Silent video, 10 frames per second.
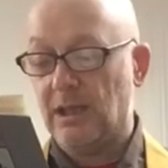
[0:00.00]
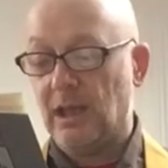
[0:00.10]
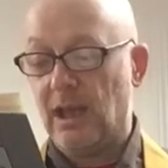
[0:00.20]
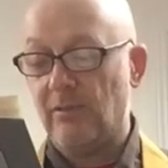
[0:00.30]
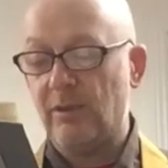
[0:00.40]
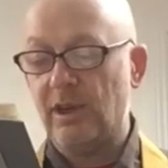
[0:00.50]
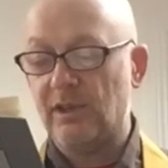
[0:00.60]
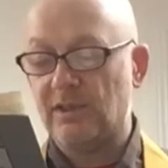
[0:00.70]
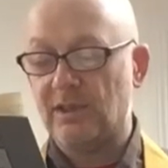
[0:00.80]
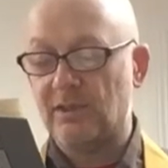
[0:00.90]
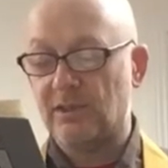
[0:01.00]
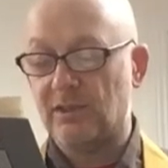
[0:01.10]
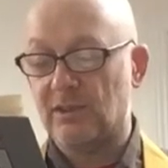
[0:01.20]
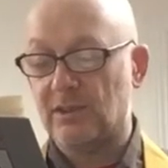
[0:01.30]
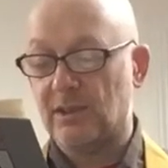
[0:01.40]
every
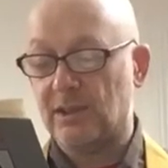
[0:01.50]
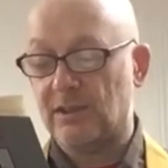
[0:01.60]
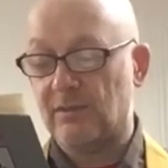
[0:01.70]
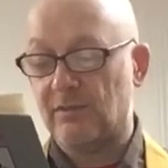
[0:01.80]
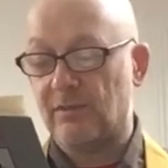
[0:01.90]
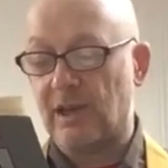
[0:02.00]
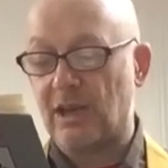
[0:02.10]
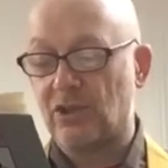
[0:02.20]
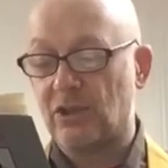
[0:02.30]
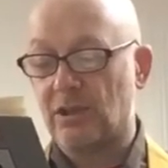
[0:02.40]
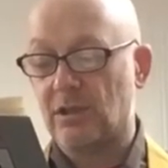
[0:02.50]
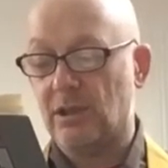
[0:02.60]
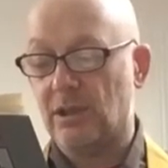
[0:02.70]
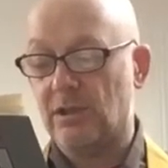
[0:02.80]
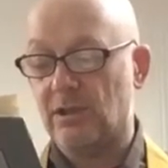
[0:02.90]
existence is a flashing
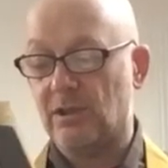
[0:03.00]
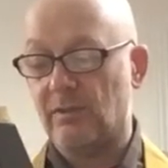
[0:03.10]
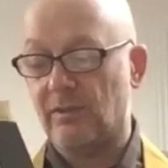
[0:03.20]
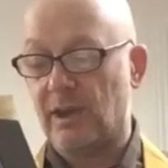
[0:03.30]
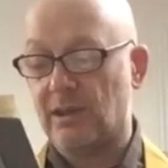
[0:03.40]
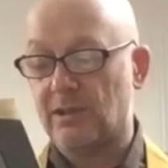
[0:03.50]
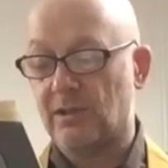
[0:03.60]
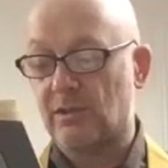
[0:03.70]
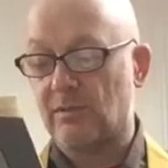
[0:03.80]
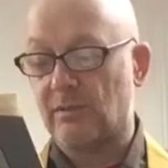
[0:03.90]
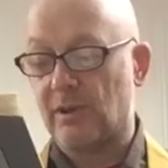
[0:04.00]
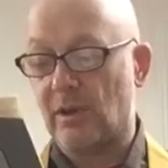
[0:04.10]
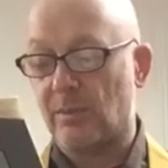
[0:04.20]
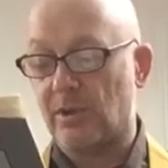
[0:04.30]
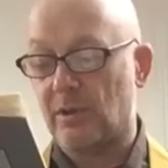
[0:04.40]
into the vast
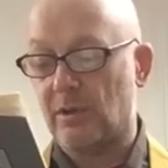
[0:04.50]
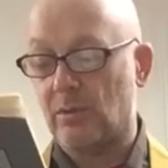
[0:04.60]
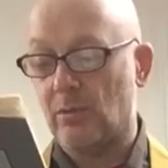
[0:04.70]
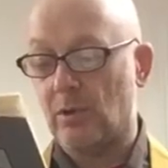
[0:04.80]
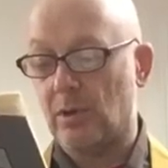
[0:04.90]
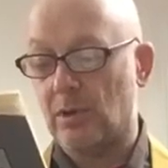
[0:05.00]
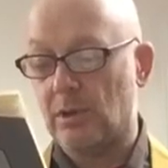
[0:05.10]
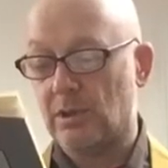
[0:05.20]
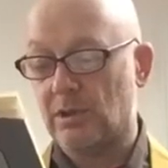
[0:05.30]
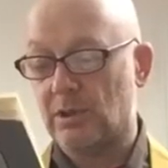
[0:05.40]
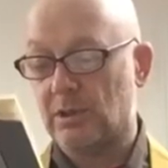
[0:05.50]
phenomenal world.